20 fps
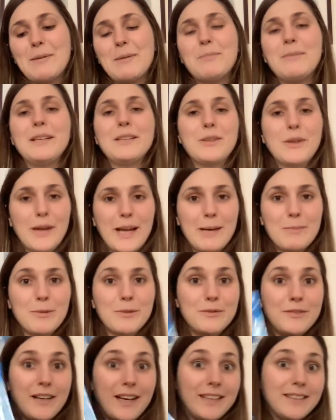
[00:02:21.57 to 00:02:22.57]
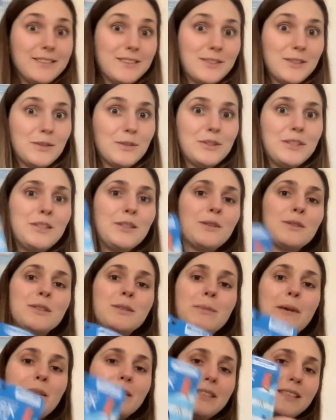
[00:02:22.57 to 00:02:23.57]
a big Doraemon fan, so she knows
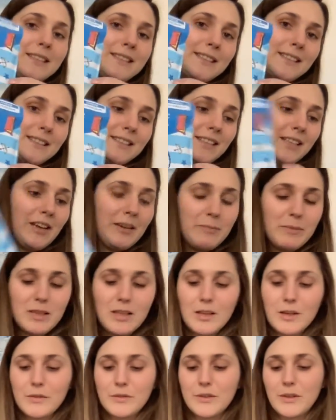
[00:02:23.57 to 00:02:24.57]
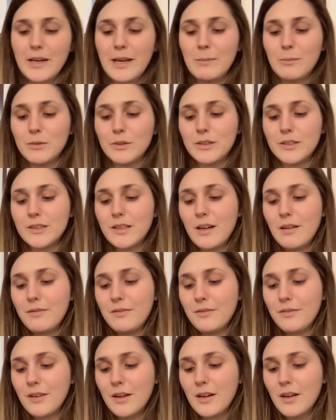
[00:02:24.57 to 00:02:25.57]
about this, and she gave me a lot of Doraemon
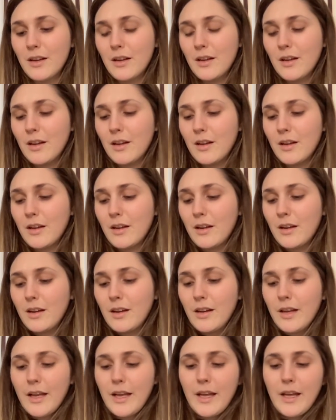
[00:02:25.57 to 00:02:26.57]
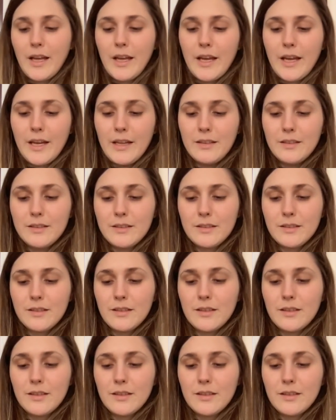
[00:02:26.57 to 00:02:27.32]
stuff. And